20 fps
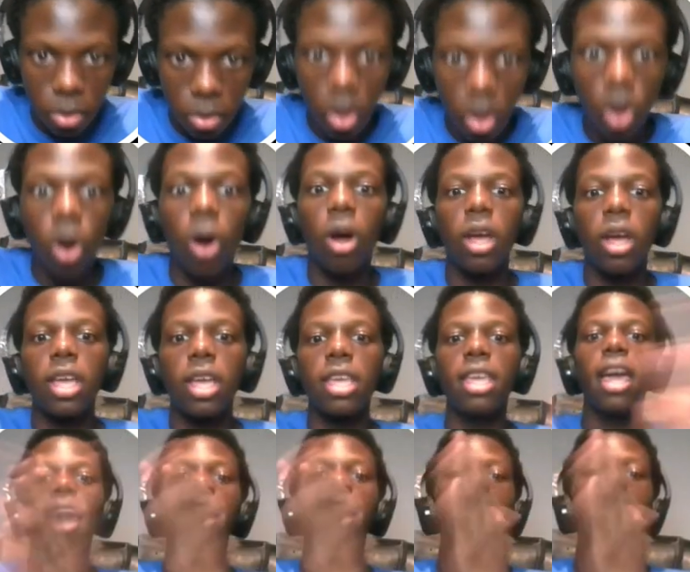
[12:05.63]
Oh,
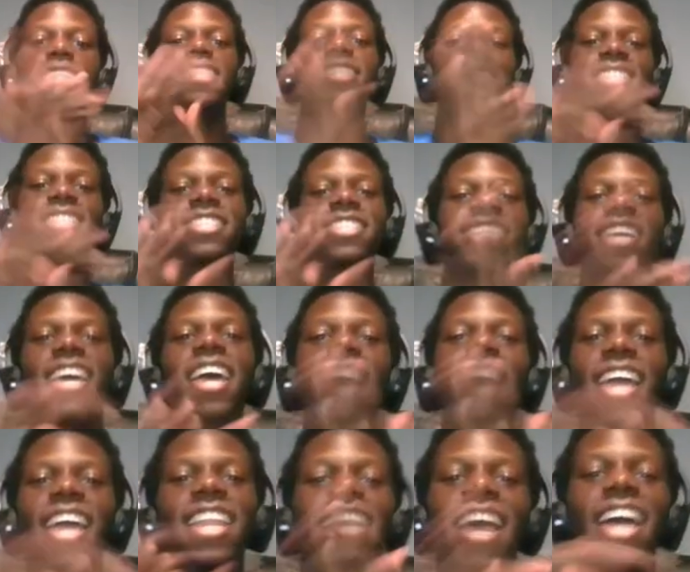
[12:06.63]
yes.
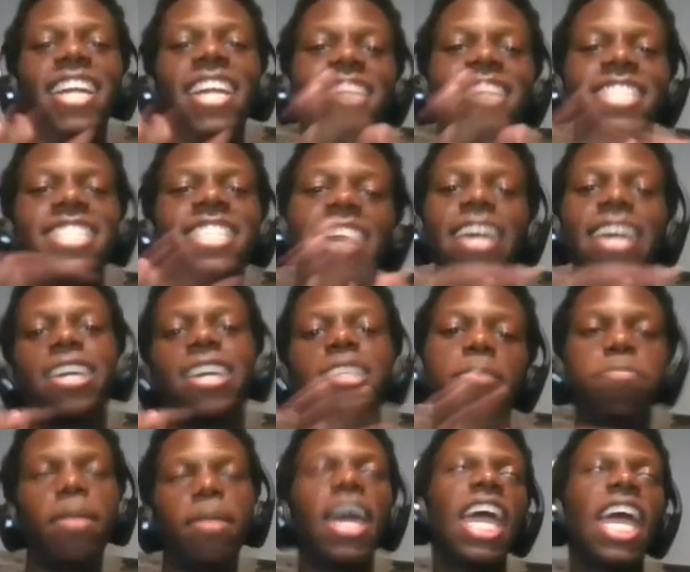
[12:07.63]
Night 6,
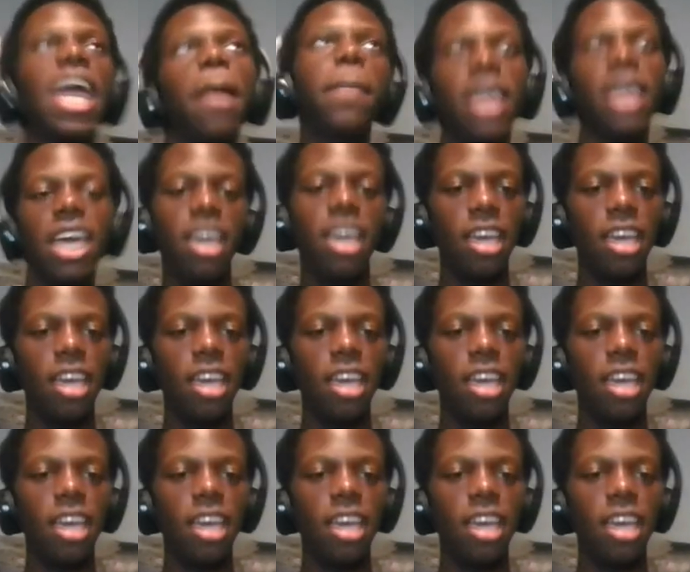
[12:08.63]
baby.